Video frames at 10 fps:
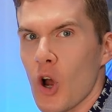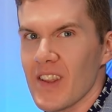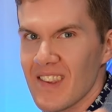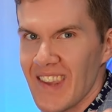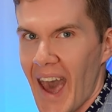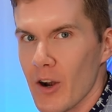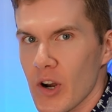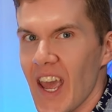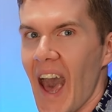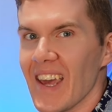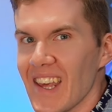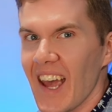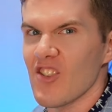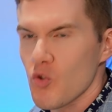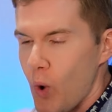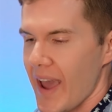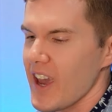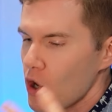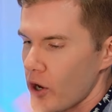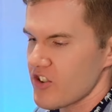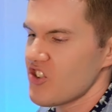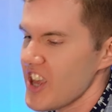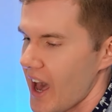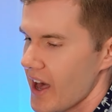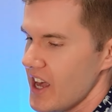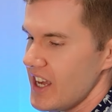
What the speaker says: on Saturday against Ryan Garcia.